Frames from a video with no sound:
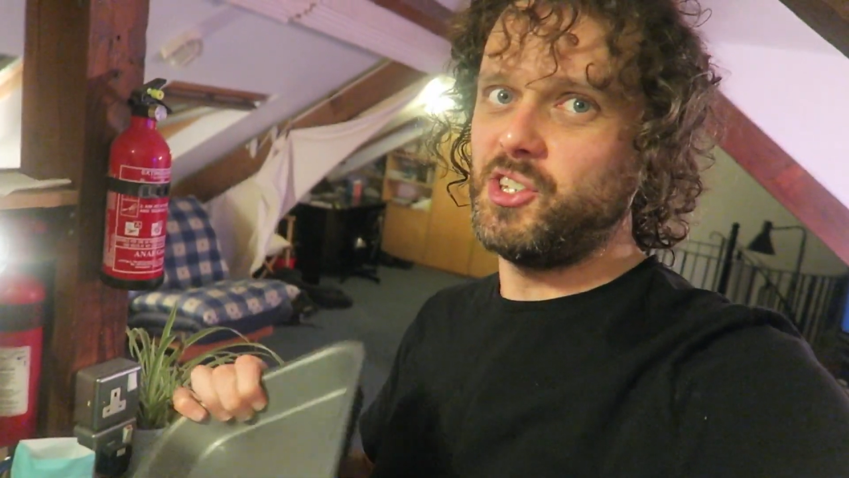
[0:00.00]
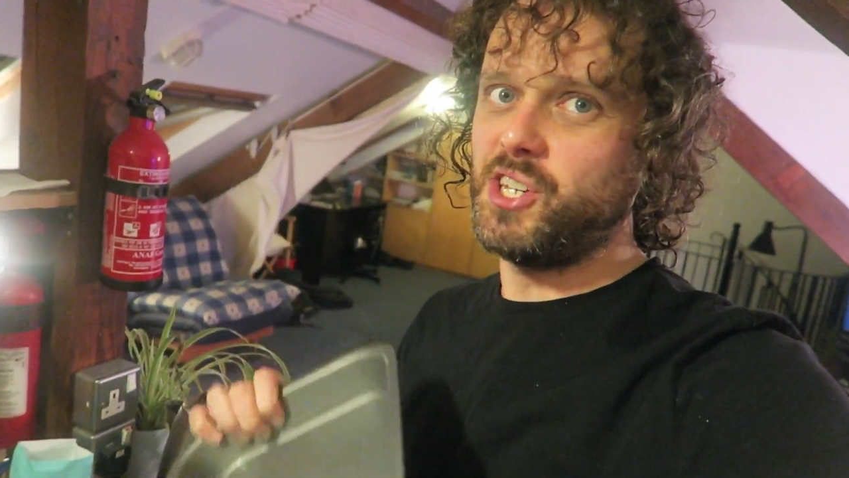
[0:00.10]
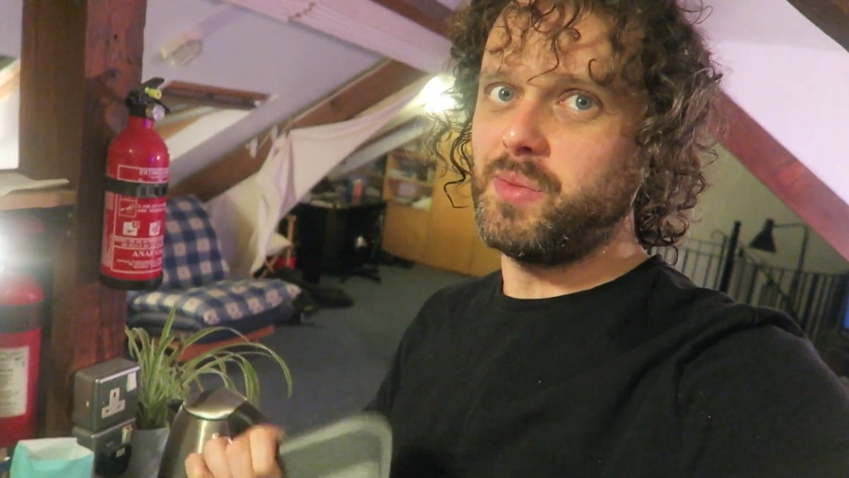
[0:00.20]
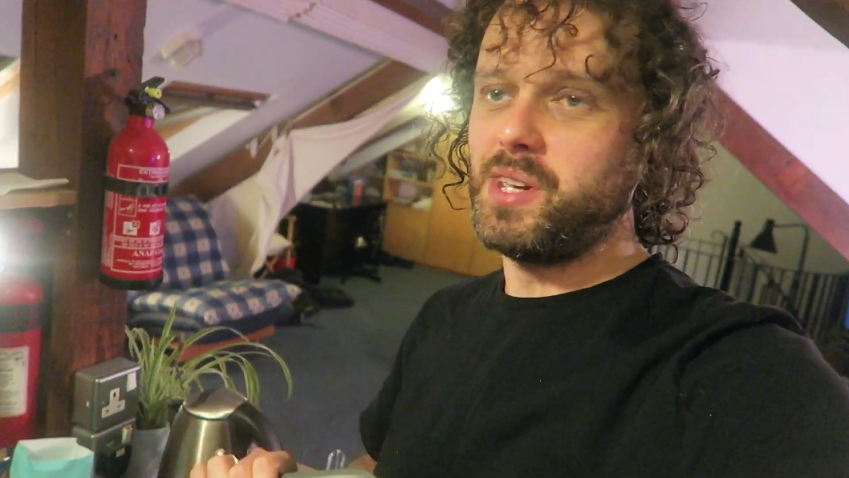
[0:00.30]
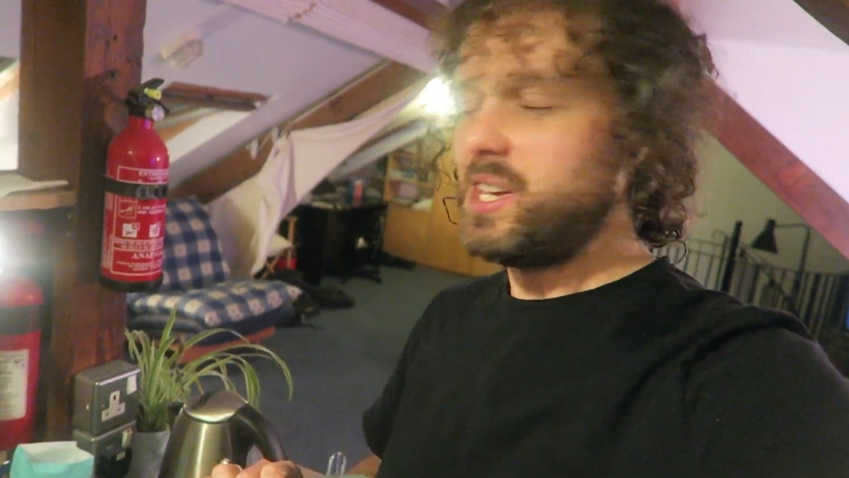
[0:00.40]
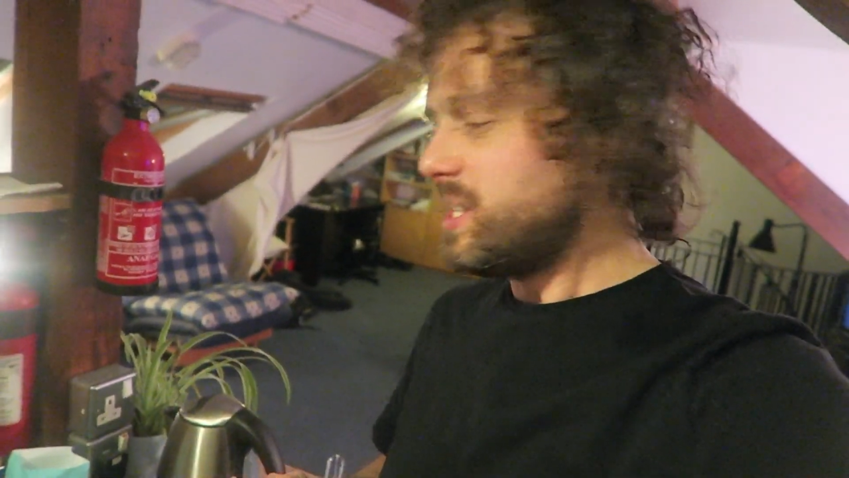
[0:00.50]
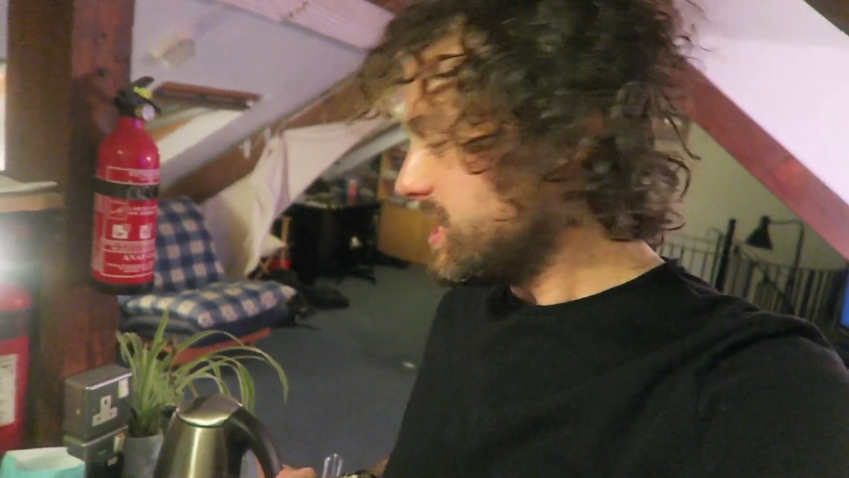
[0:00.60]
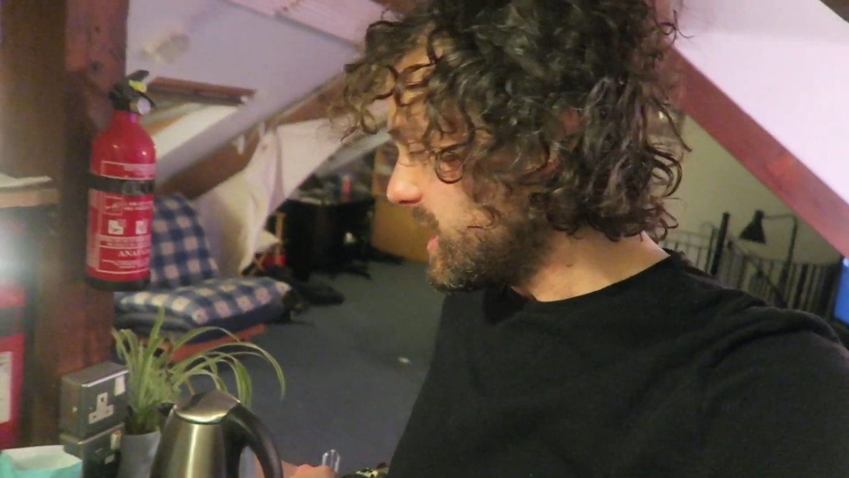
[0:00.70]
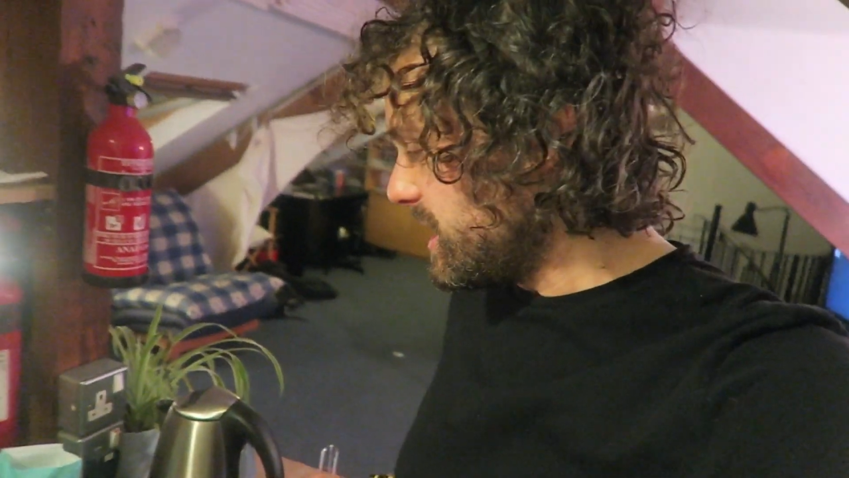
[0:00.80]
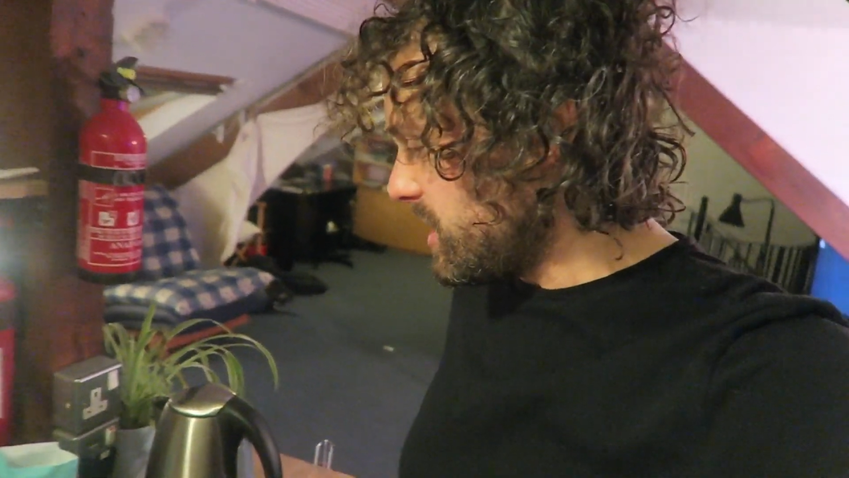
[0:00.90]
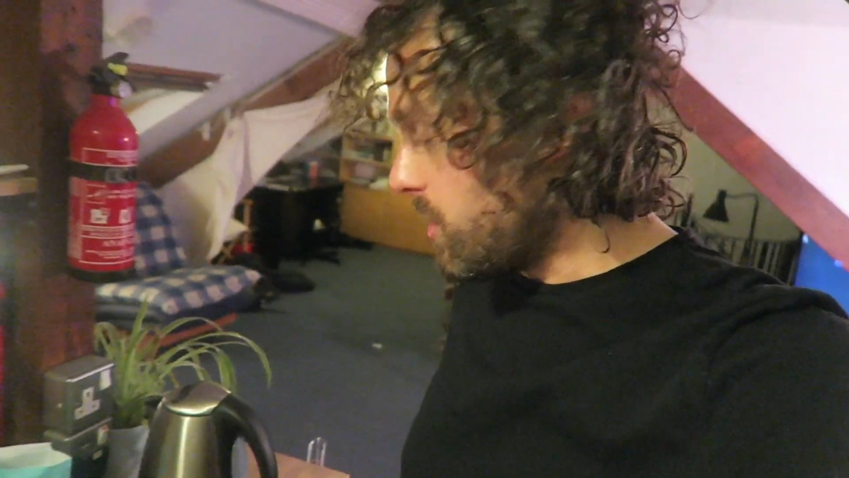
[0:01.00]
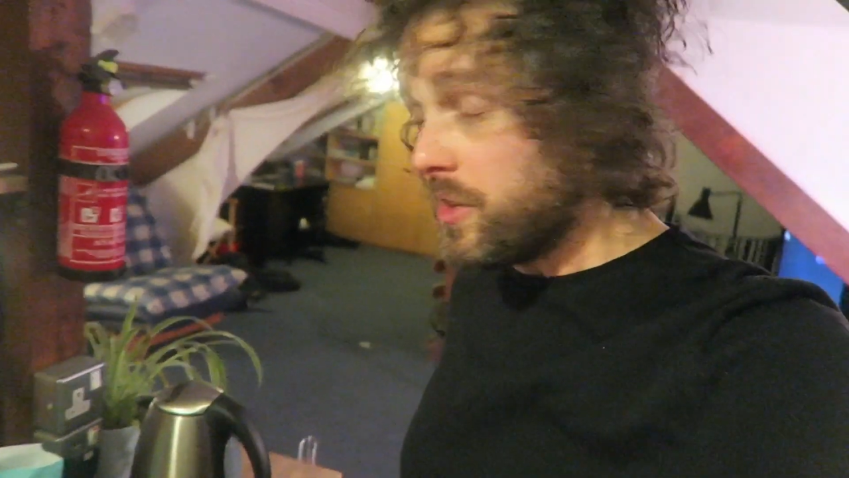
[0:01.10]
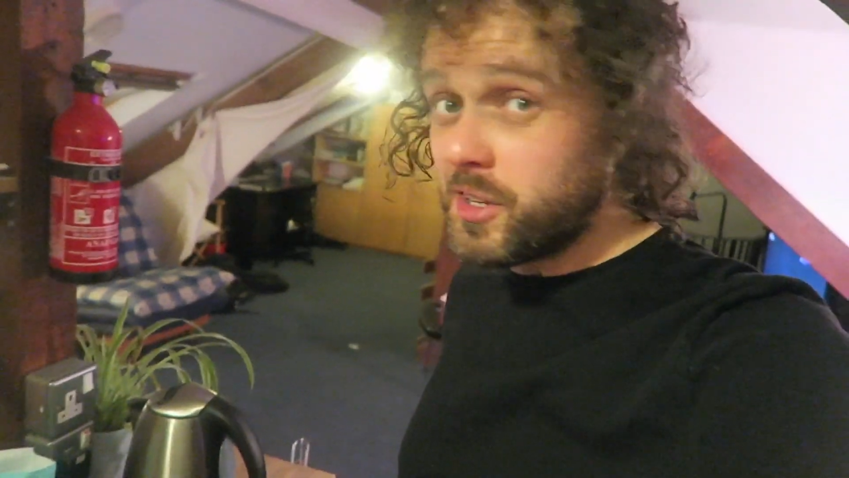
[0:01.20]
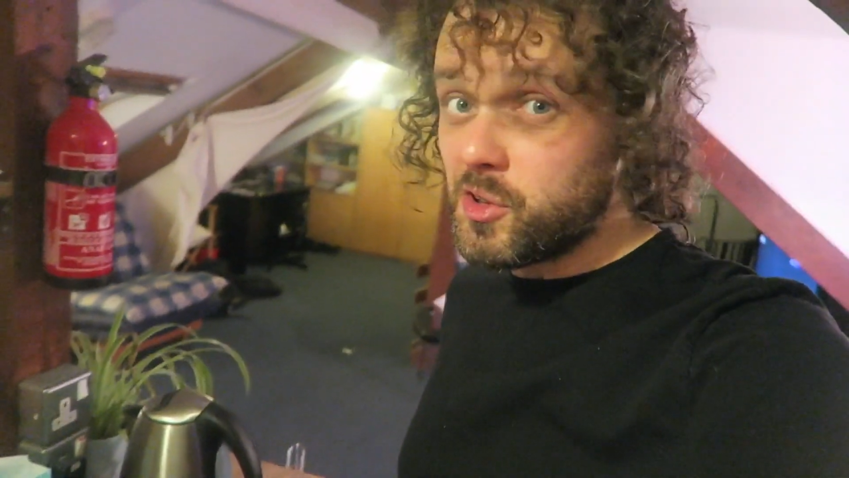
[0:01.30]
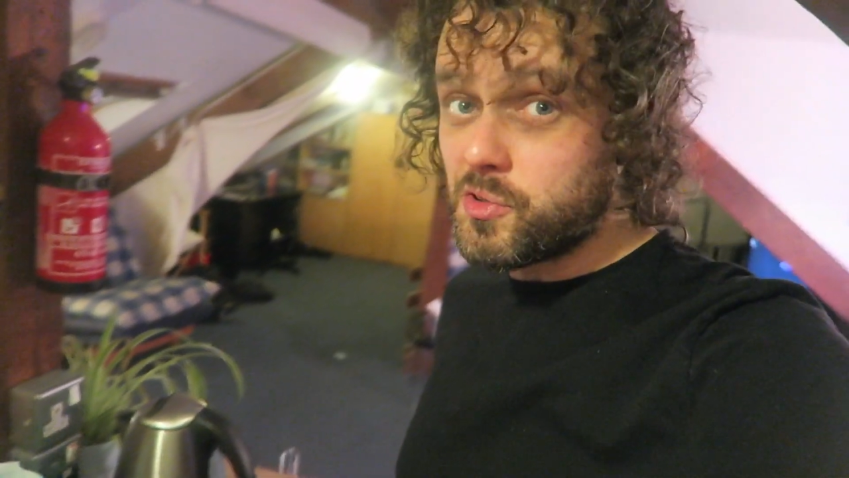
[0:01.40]
jam it in to get it
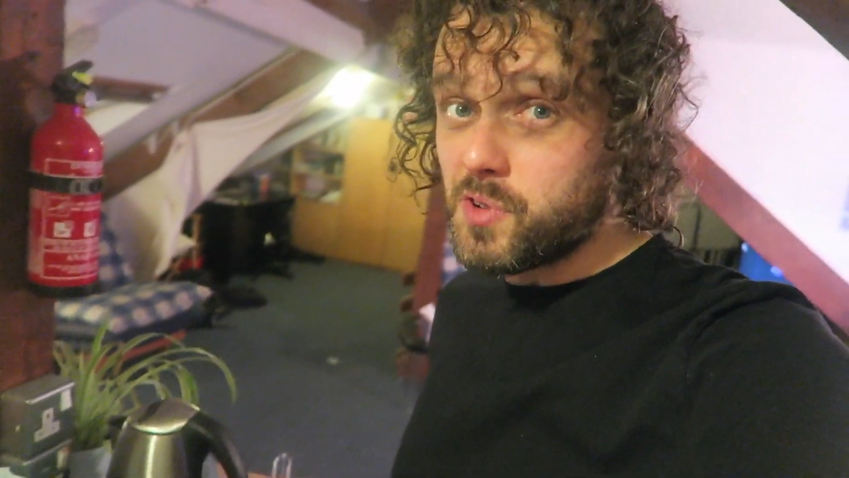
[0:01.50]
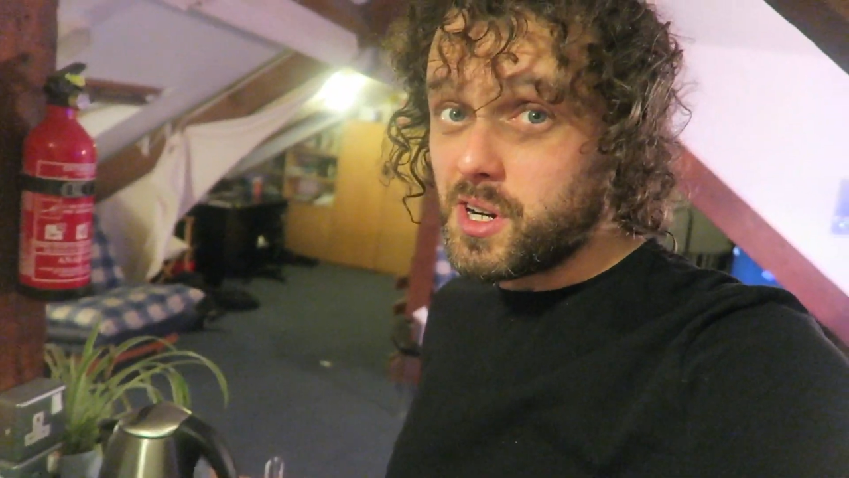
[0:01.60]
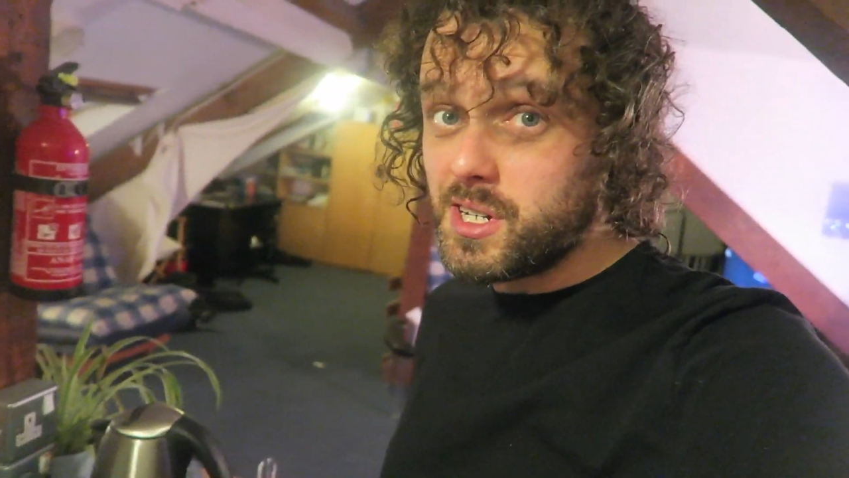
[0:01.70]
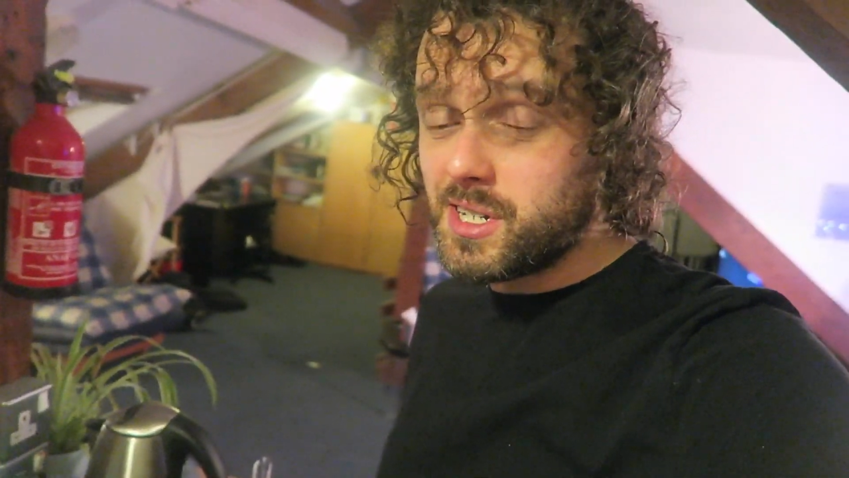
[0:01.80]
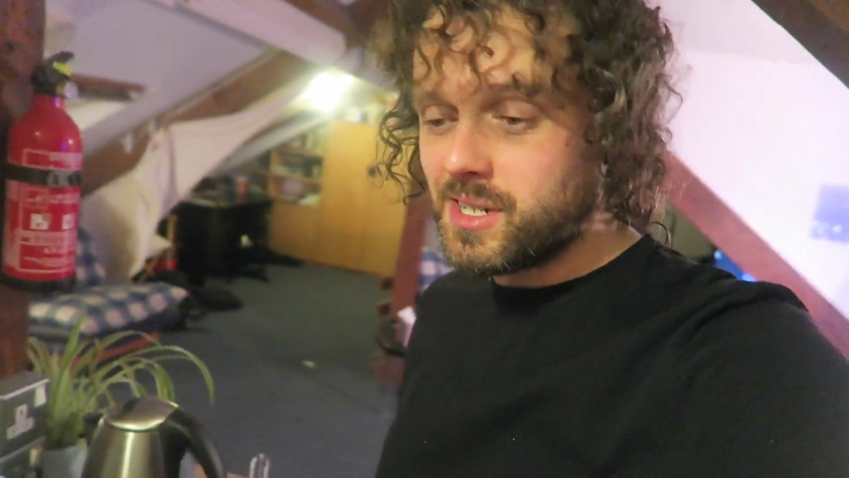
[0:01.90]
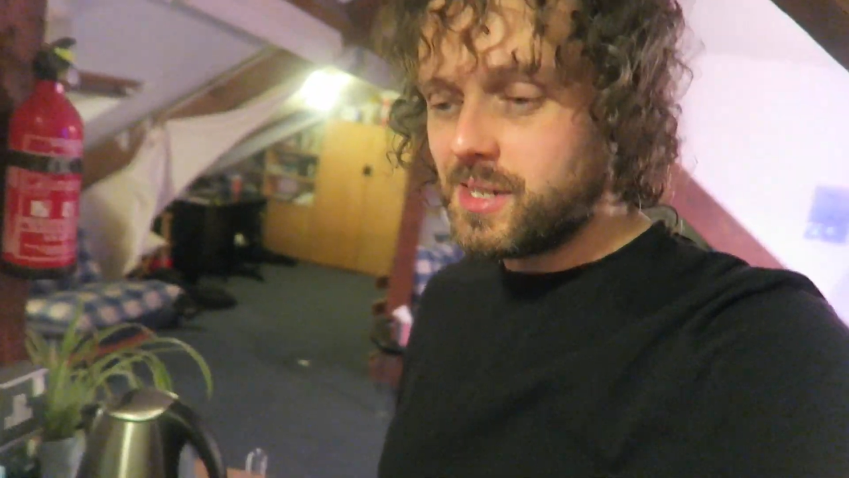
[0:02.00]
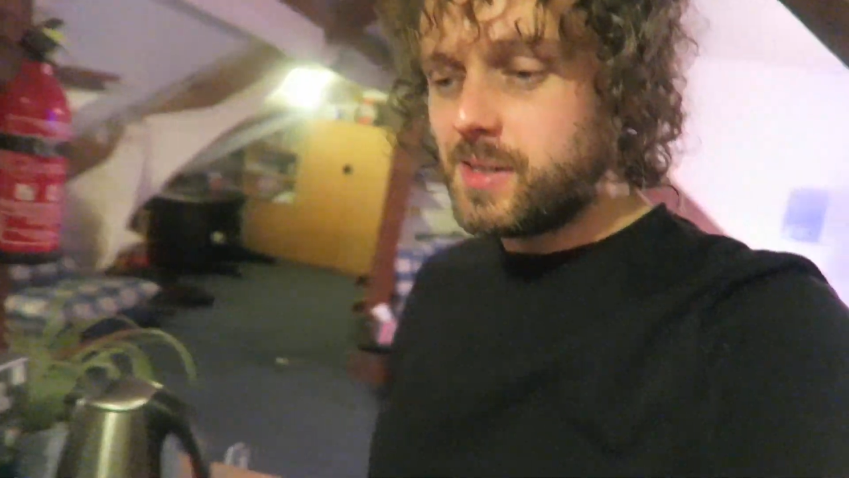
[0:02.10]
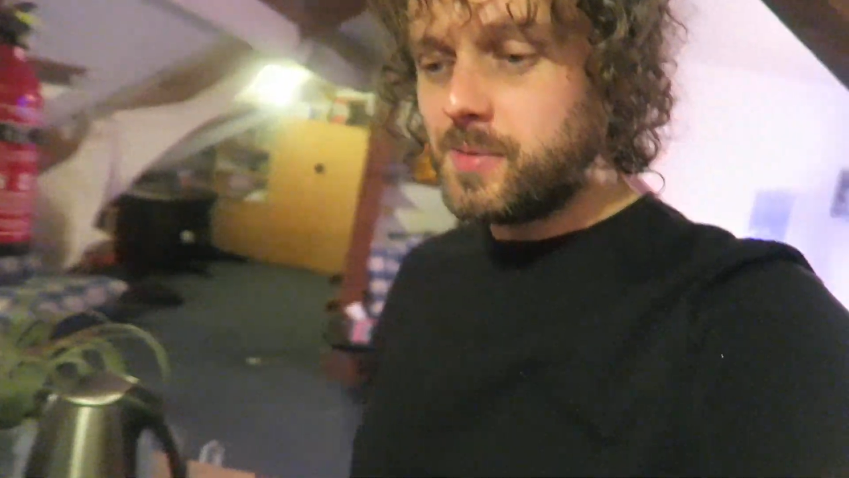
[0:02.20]
hotter than Christ.